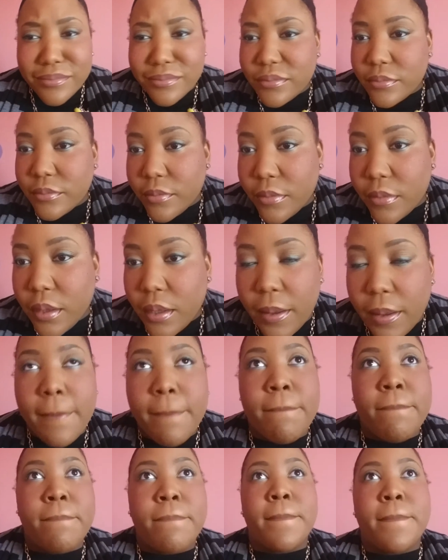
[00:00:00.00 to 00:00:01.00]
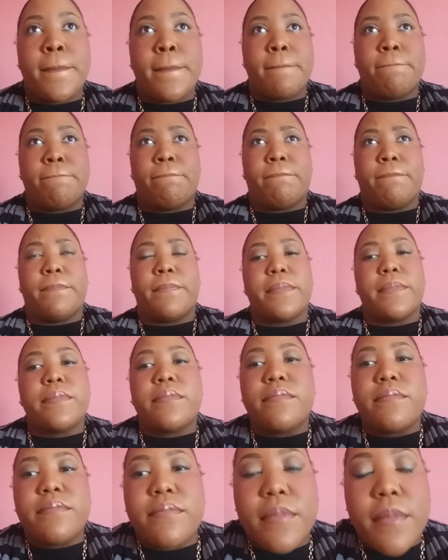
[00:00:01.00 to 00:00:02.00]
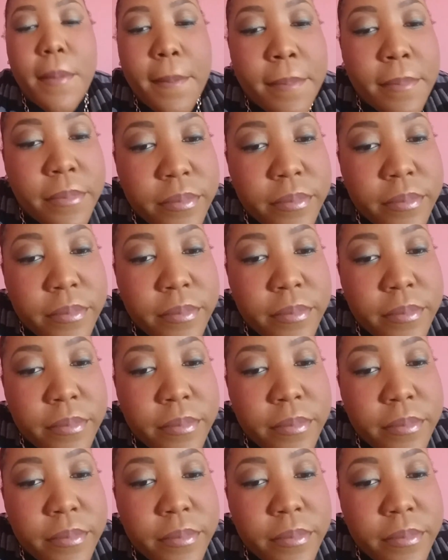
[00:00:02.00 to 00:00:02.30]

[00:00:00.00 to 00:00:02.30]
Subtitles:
trying to make those lips look good.